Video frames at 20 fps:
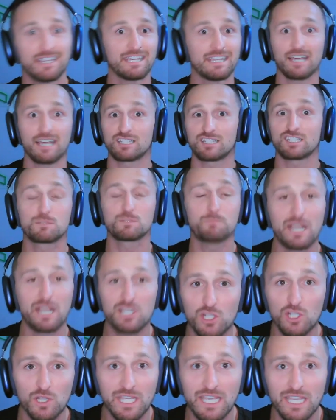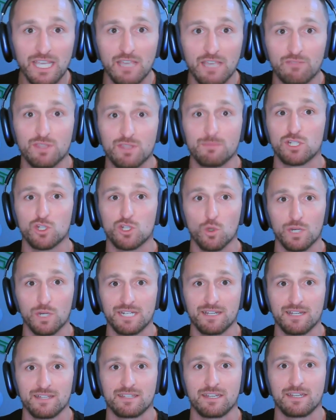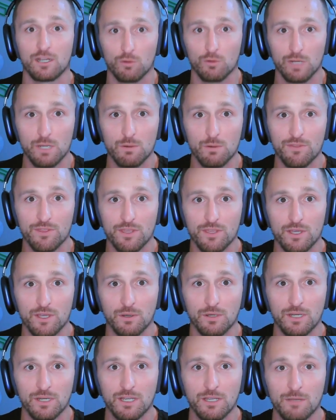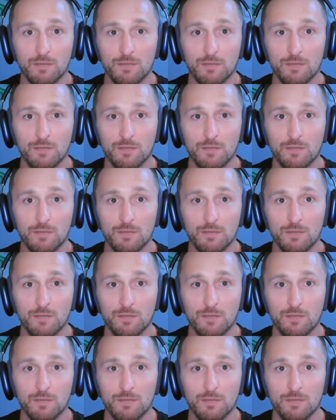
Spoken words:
especially if the majority doesn't agree with you,